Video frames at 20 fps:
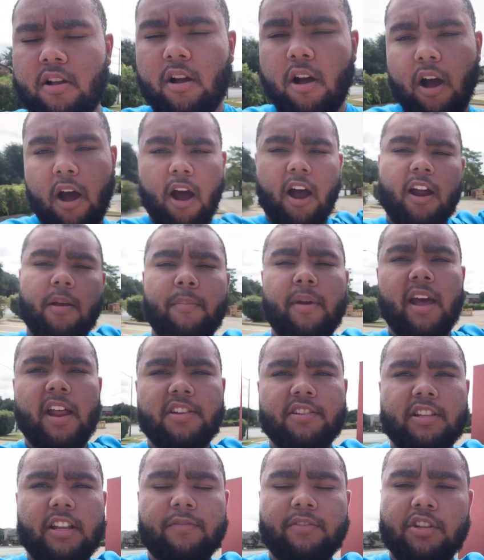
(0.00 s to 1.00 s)
All right, man, I
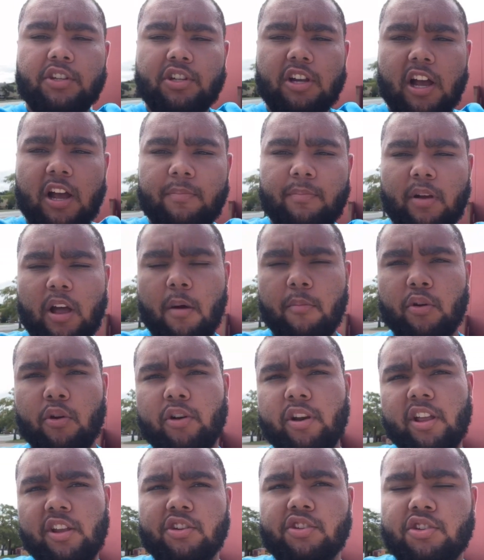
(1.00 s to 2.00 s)
just left the shop. I'm gonna go
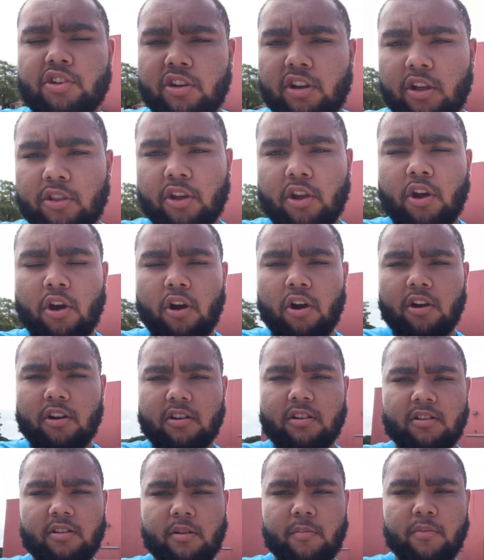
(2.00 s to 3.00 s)
ahead and show y'all the car.
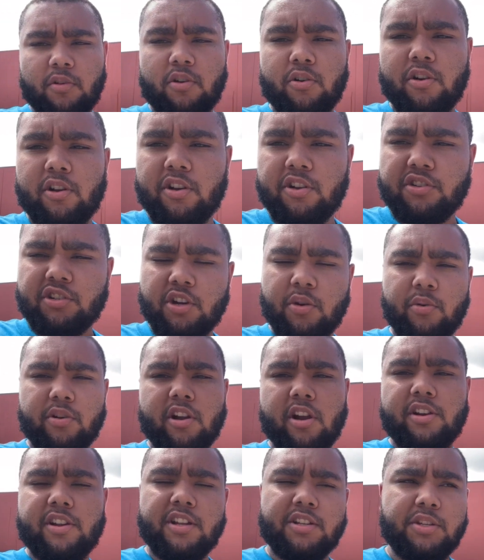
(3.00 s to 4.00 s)
I'm gonna go ahead and show what
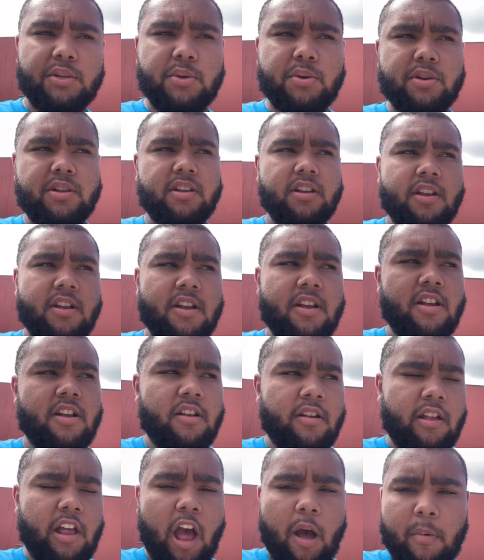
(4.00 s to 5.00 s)
y'all did to it.
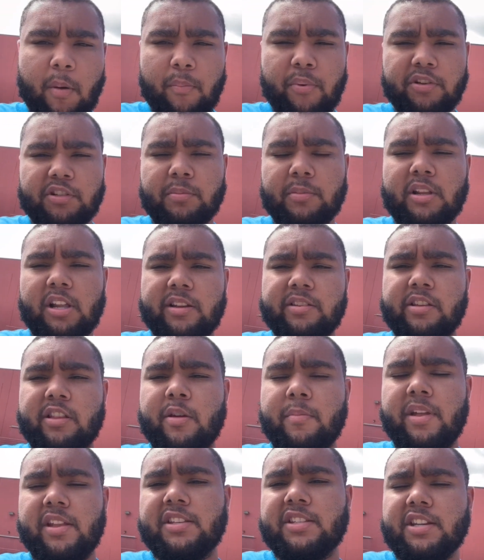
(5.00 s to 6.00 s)
I'm gonna put some clips of
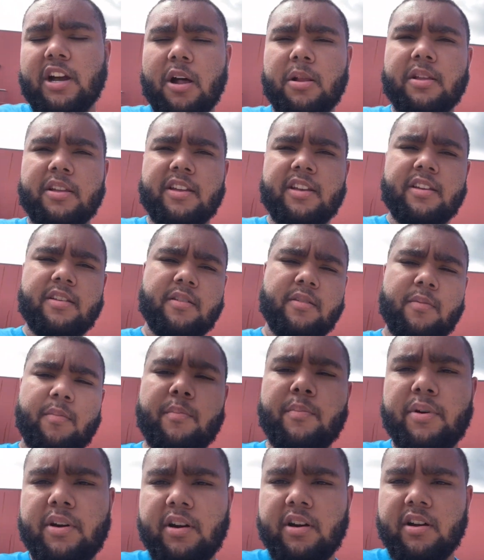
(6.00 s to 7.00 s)
him installing it,
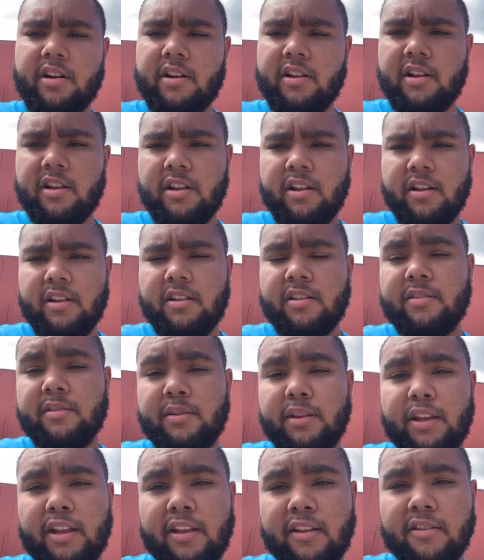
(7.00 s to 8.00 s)
but
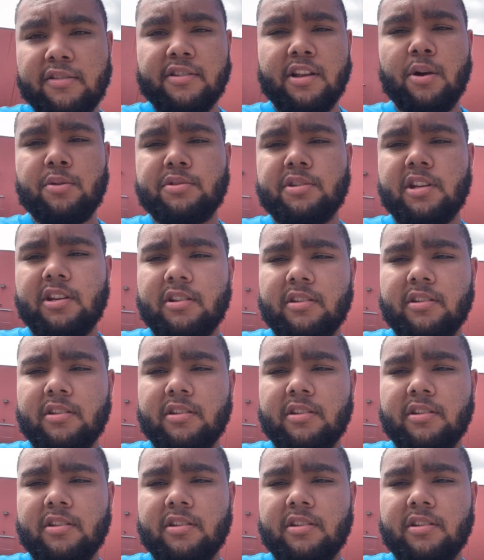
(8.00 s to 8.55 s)
here's Ghosty.